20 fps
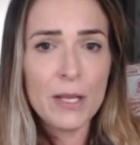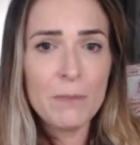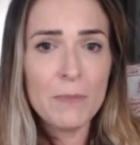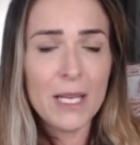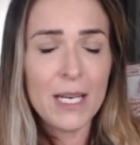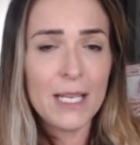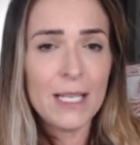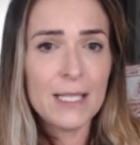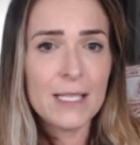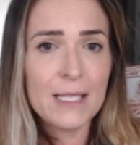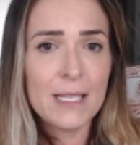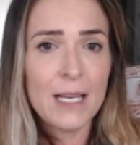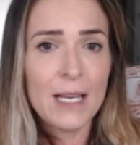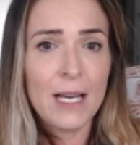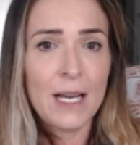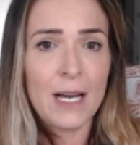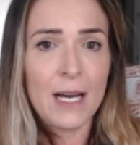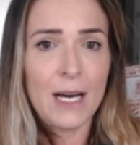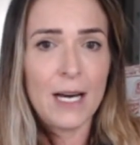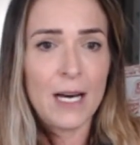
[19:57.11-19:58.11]
minutes
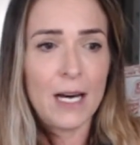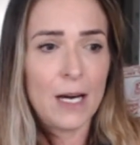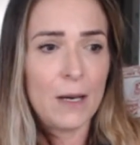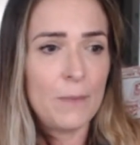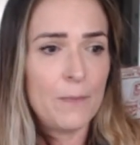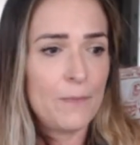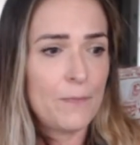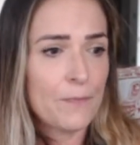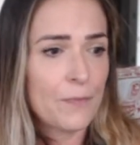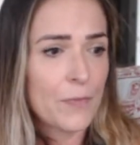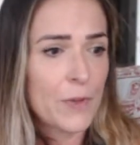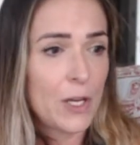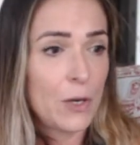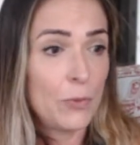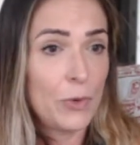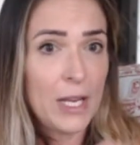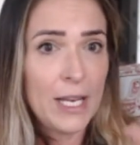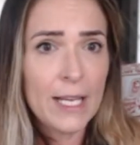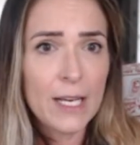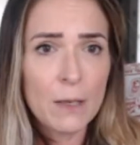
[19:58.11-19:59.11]

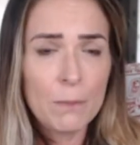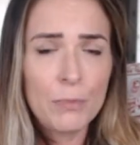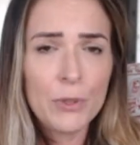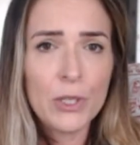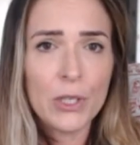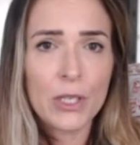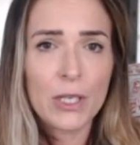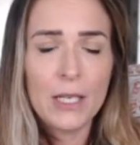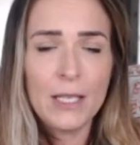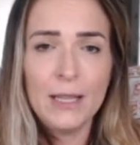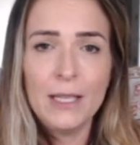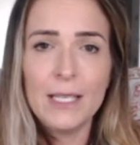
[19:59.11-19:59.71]
reading a book,